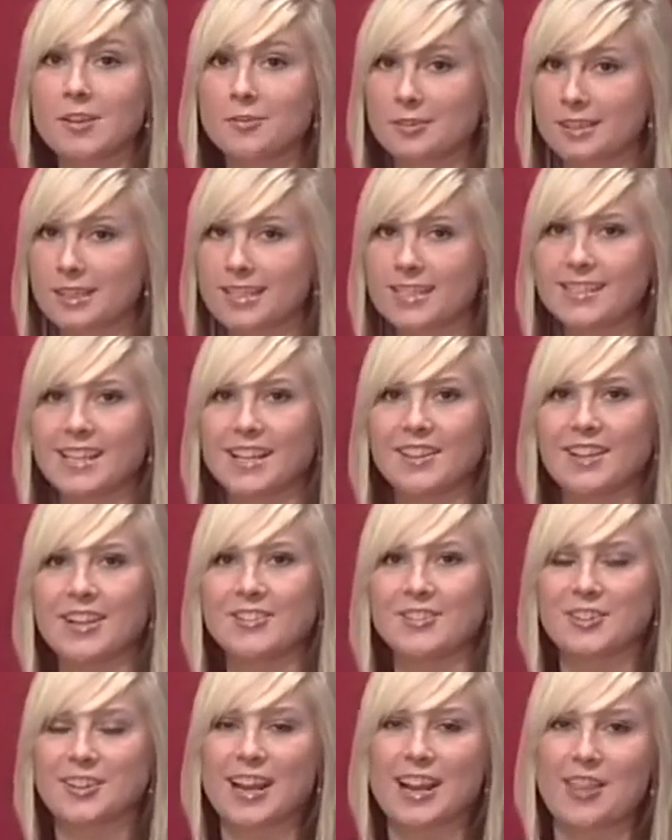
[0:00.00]
released the
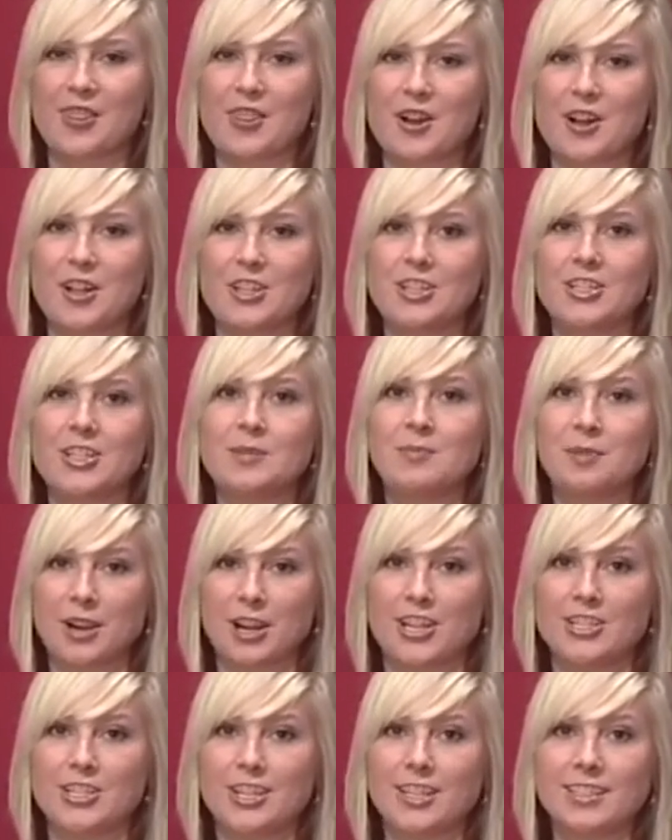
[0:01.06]
electric anthology
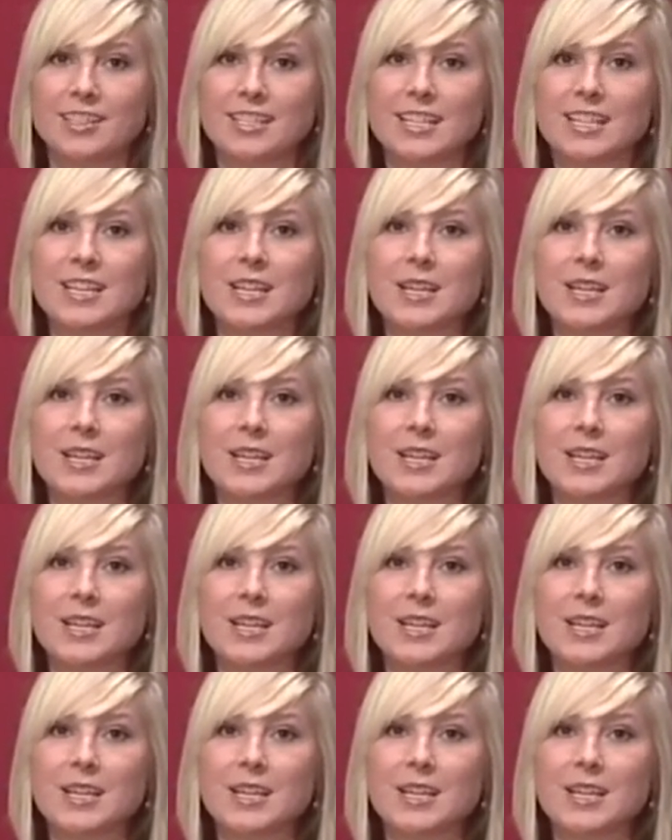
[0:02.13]
Project.